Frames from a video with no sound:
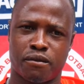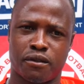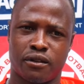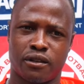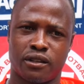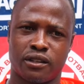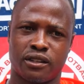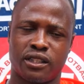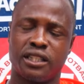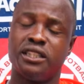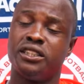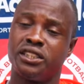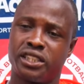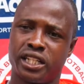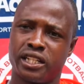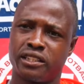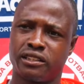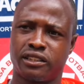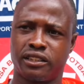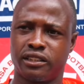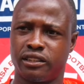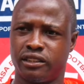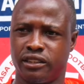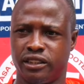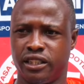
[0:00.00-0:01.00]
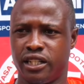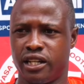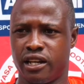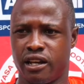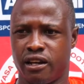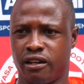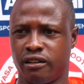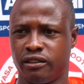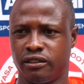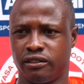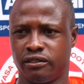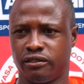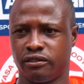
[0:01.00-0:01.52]
intensity,
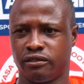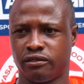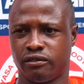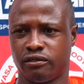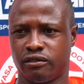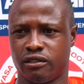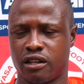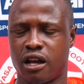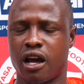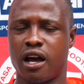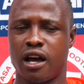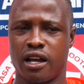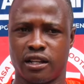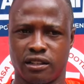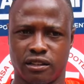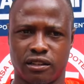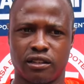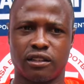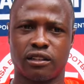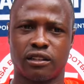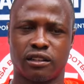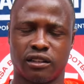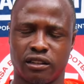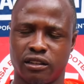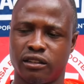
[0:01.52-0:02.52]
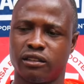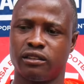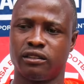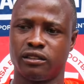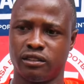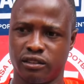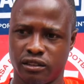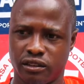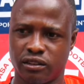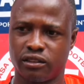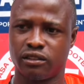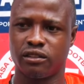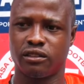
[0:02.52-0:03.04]
I think
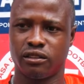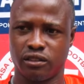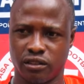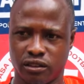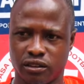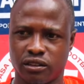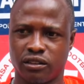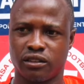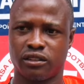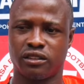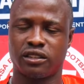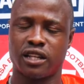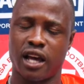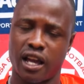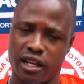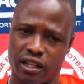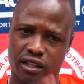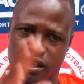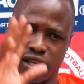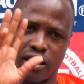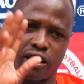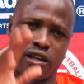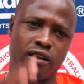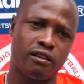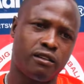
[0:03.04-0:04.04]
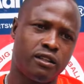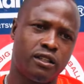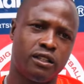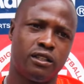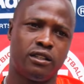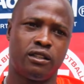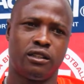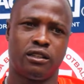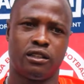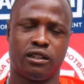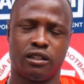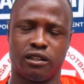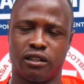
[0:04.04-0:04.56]
it's high there,
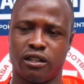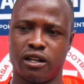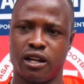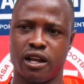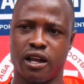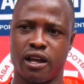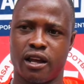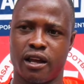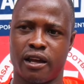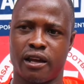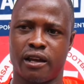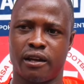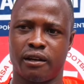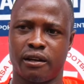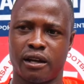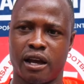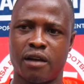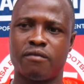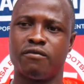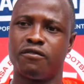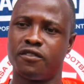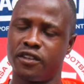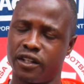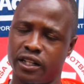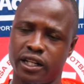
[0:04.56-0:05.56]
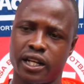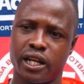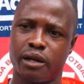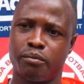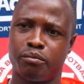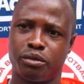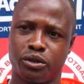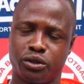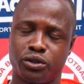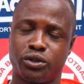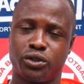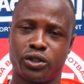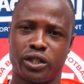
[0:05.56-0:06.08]
and I'm very happy
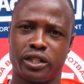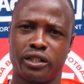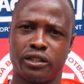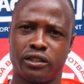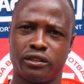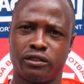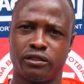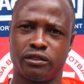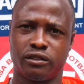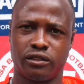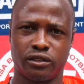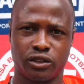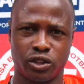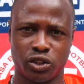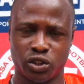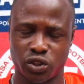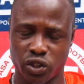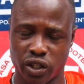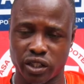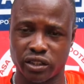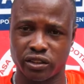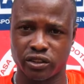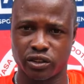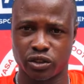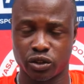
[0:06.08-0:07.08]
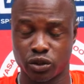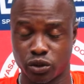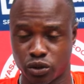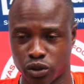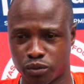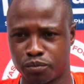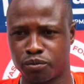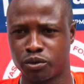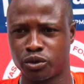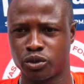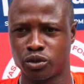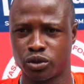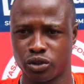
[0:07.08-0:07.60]
to
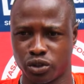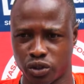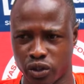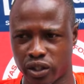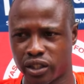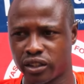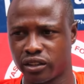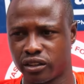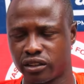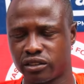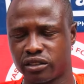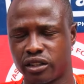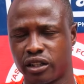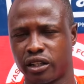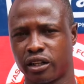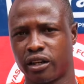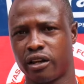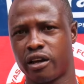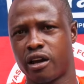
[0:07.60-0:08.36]
join this league.